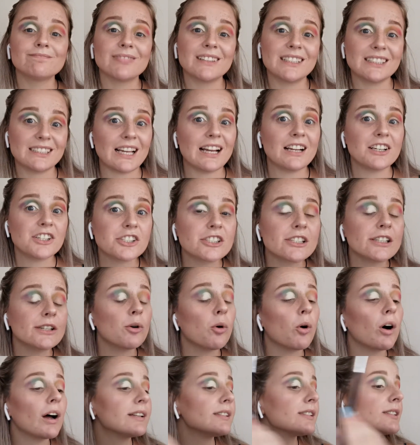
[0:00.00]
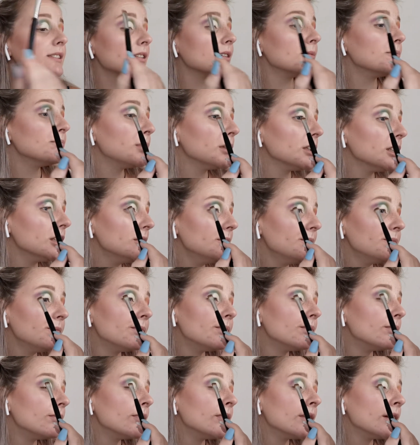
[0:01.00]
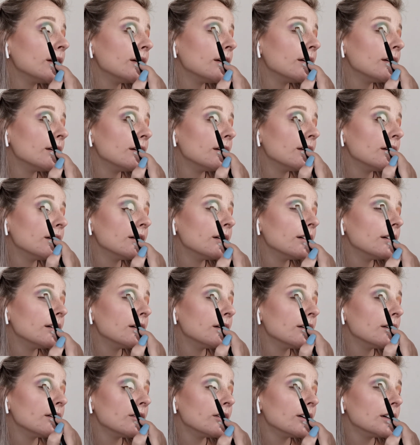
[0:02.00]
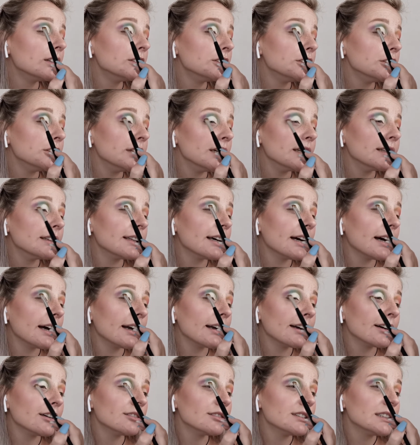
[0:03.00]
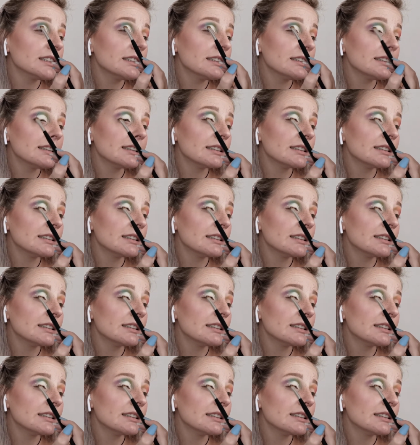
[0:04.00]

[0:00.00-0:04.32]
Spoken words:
It's actually quite simple once you get the hang of it.